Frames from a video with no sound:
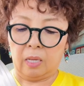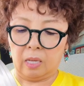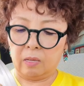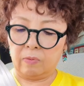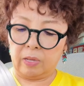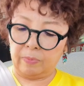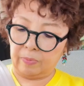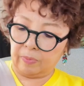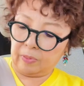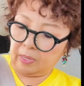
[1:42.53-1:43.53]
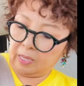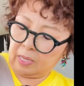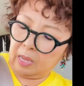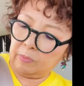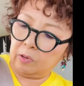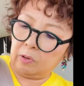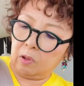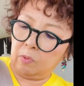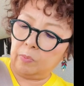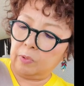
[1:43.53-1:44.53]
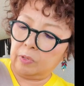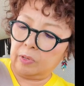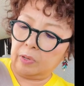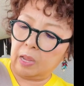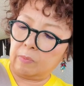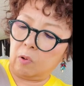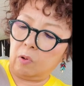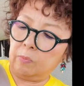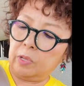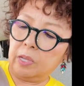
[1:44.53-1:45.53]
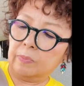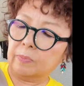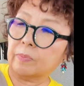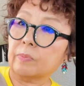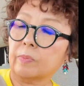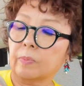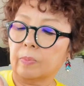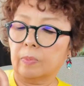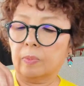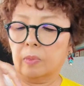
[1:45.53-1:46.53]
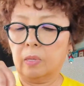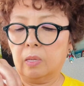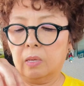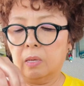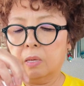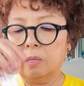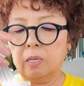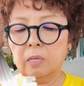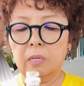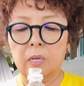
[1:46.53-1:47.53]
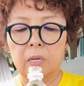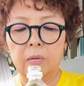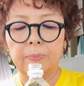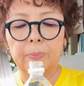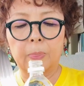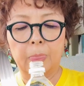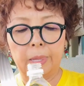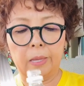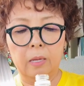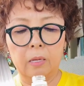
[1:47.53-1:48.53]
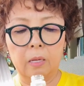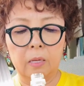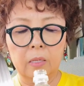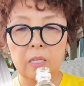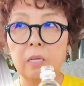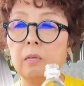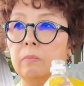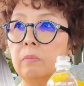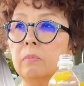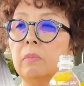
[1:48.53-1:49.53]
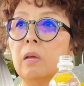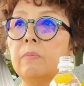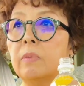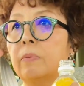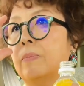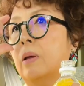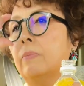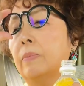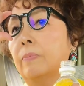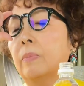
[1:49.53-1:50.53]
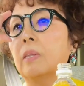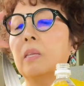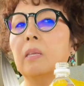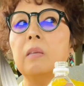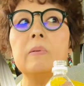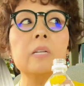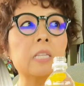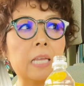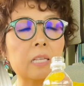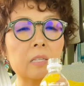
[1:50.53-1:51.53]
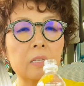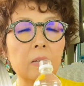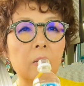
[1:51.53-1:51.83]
Anyway, I'm gonna open. I'm opening it and take a. Uh, i I'm I'm give it a taste.